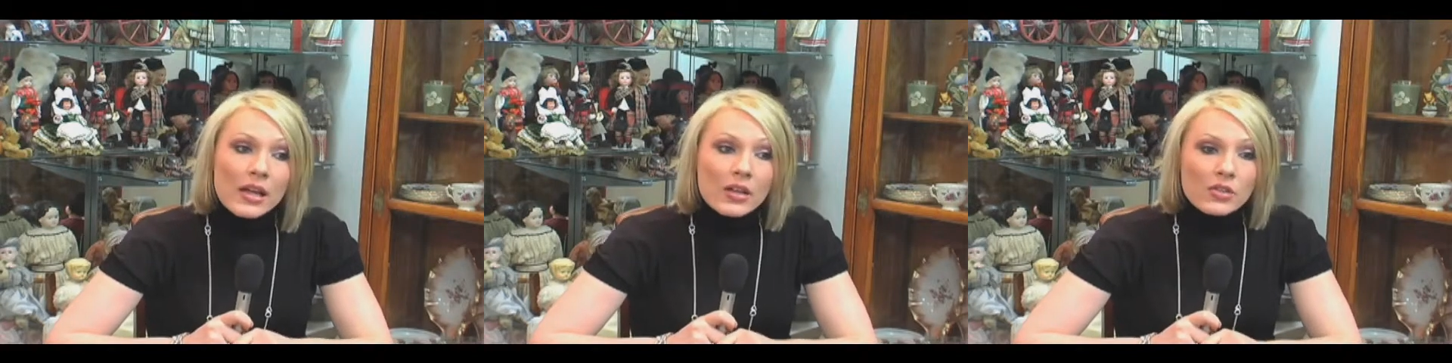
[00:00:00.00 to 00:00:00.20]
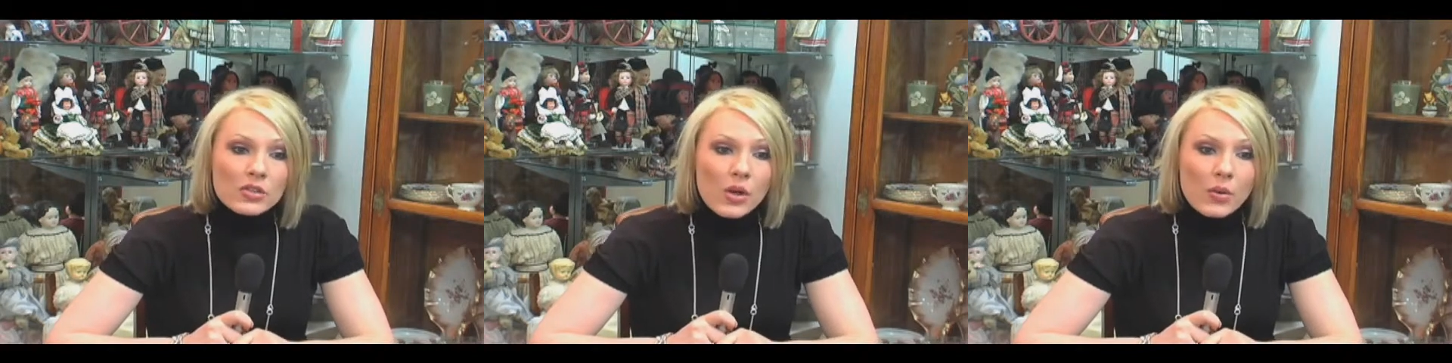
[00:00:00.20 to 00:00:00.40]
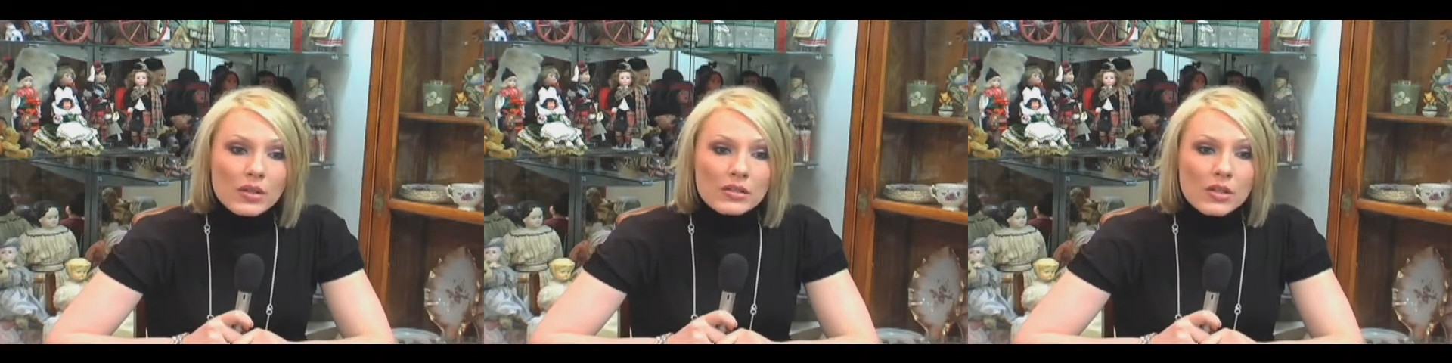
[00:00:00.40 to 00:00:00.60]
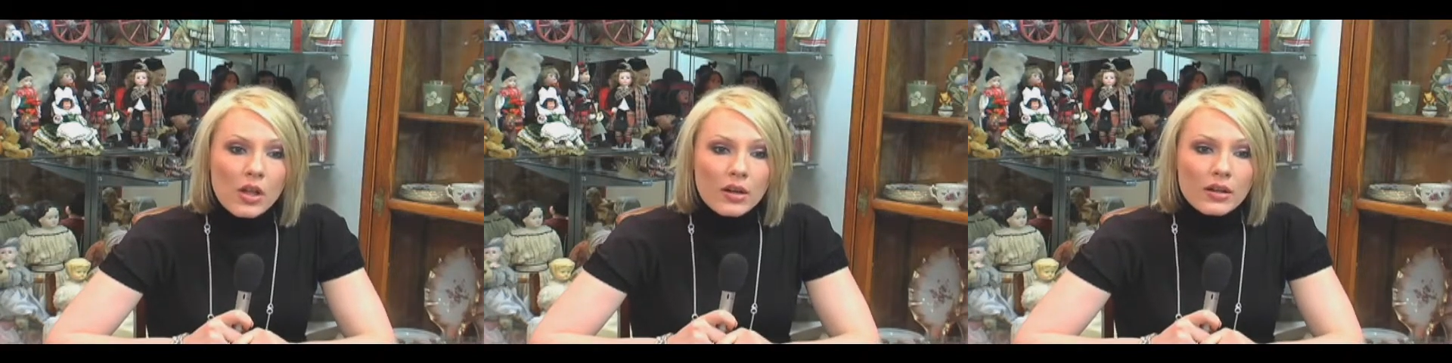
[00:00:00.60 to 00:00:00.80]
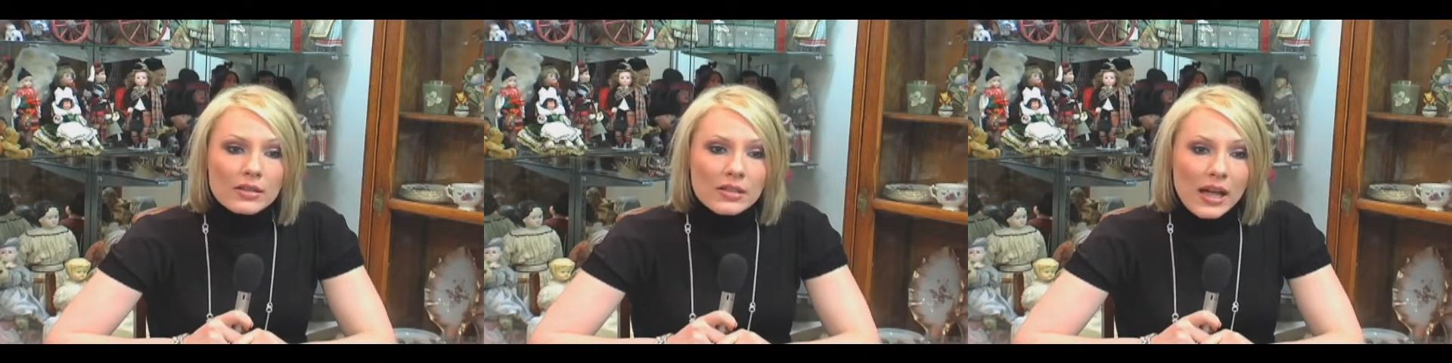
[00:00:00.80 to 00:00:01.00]
So as
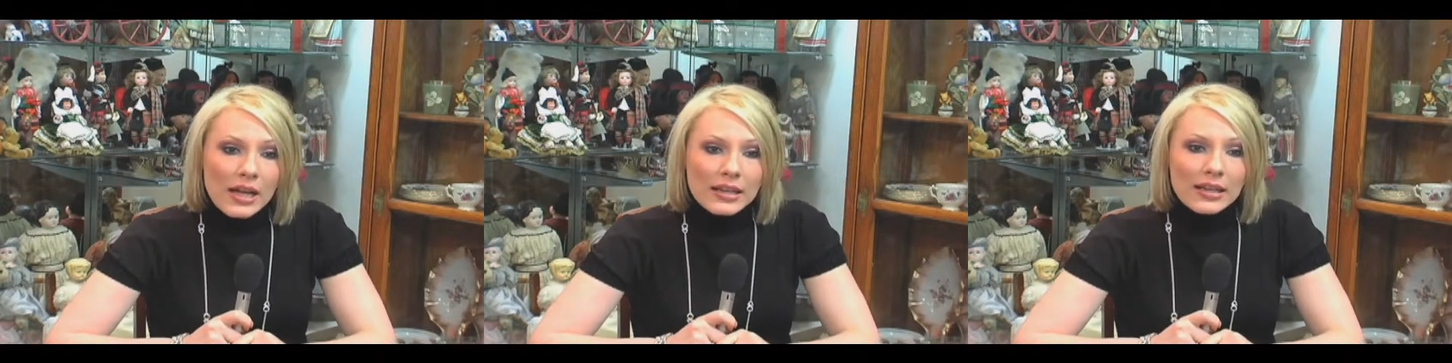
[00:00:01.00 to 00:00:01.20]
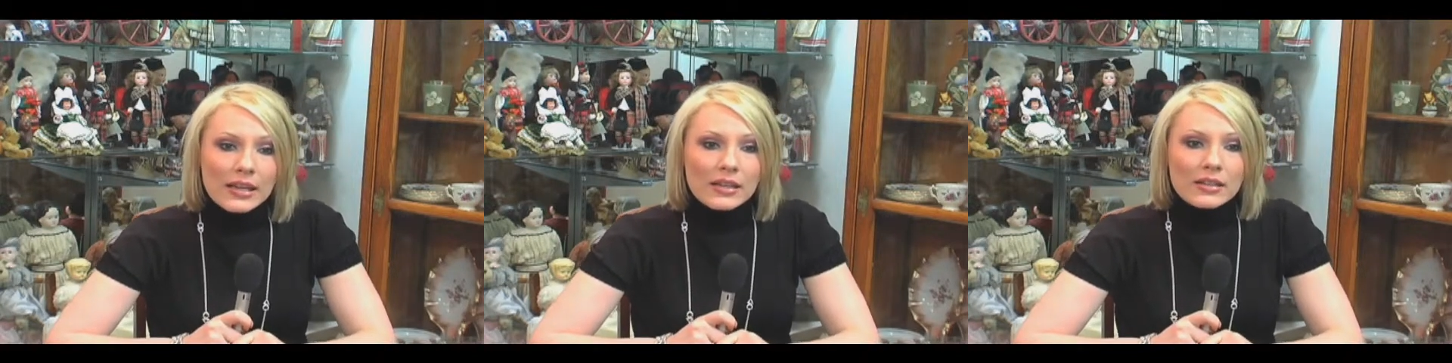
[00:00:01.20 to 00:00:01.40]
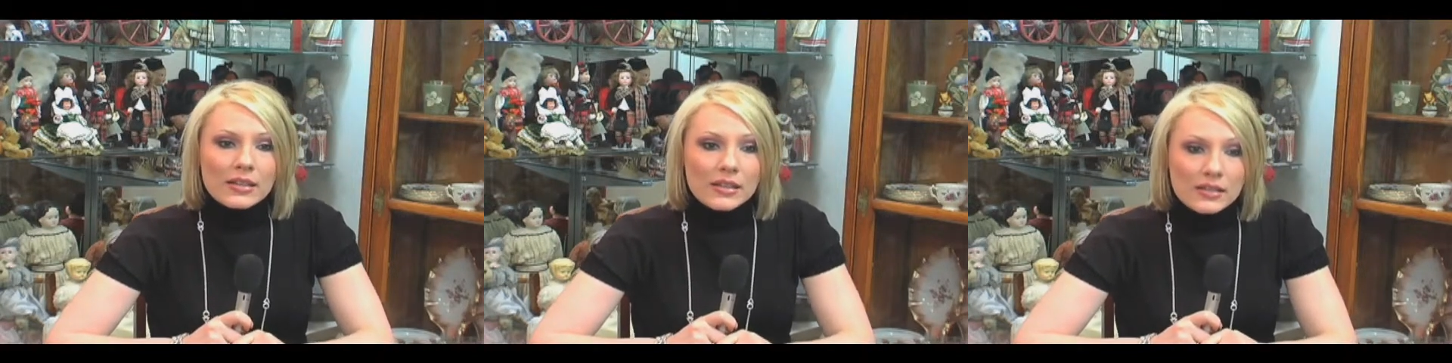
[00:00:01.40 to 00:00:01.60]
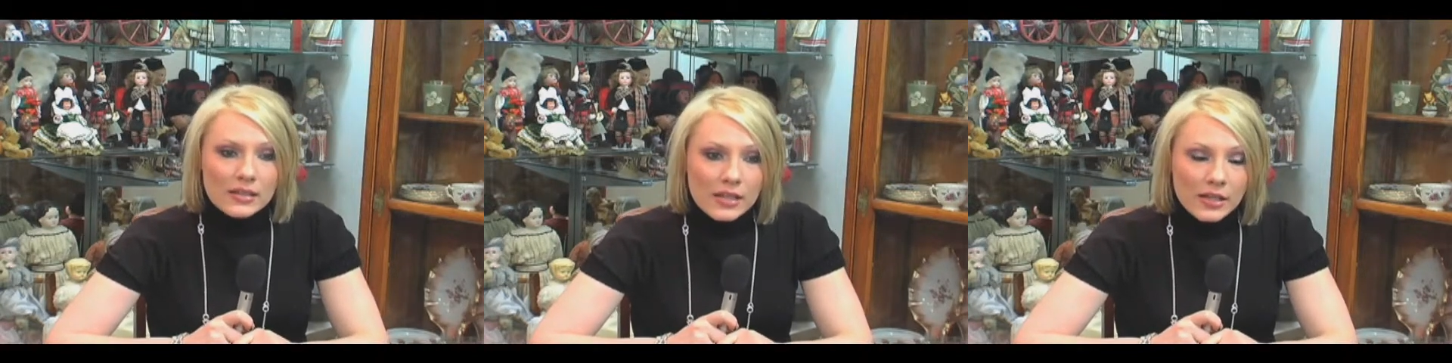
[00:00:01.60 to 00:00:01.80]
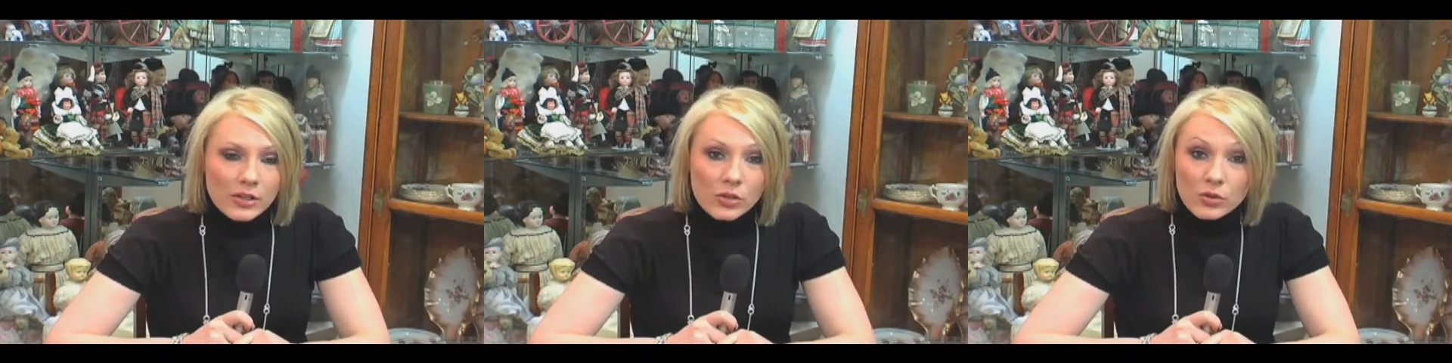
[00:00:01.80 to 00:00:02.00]
long as I can
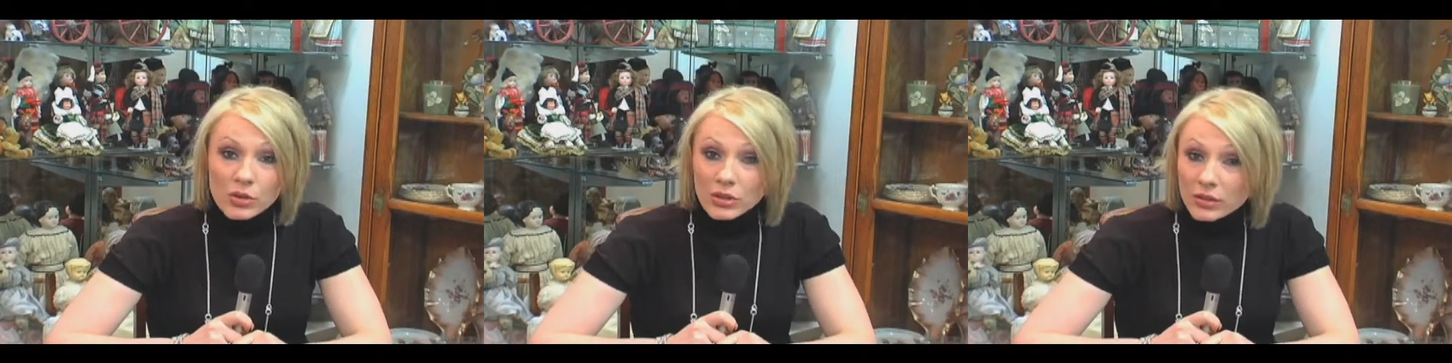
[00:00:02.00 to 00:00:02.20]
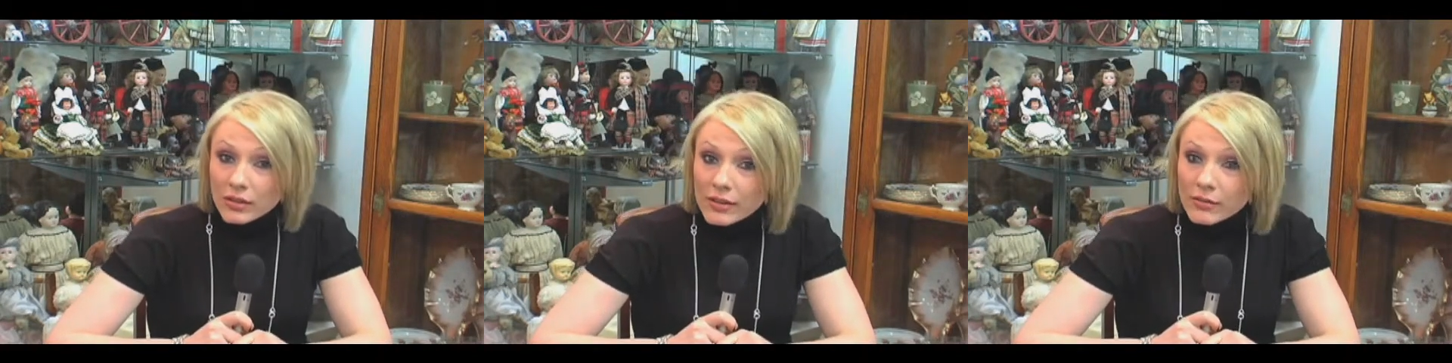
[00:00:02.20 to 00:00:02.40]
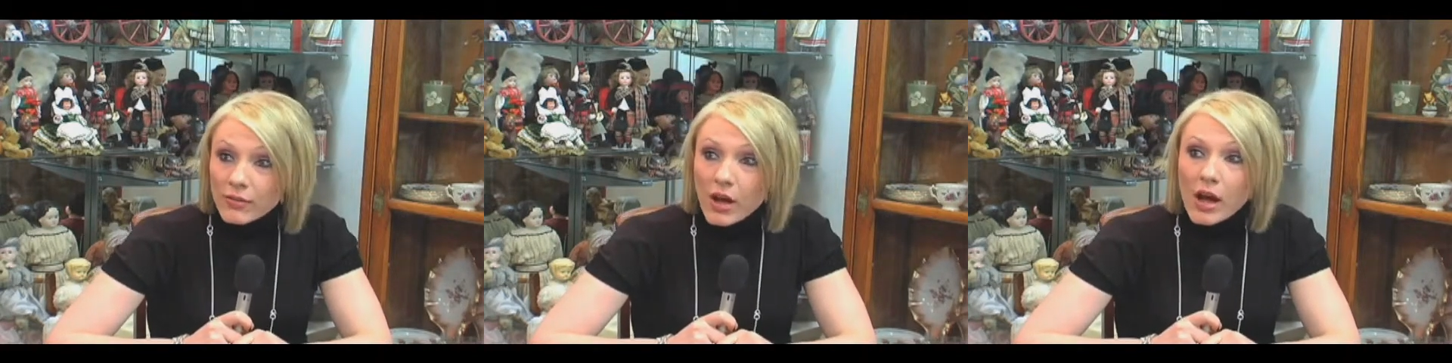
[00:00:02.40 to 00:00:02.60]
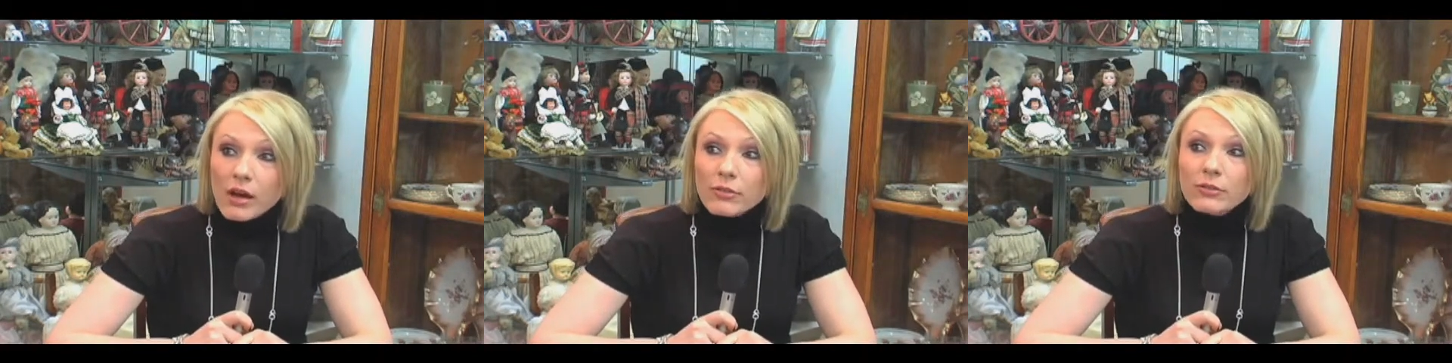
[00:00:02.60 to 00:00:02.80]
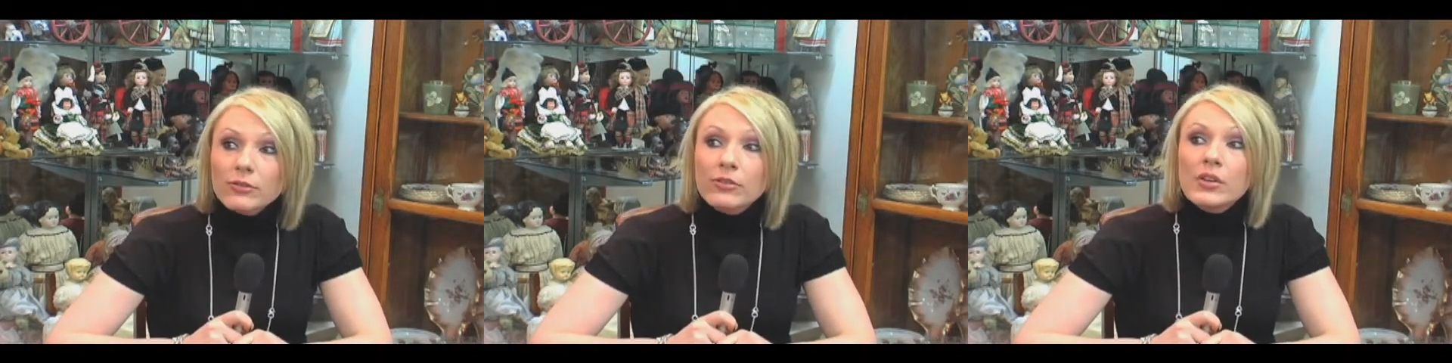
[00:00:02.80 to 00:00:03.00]
continue to live off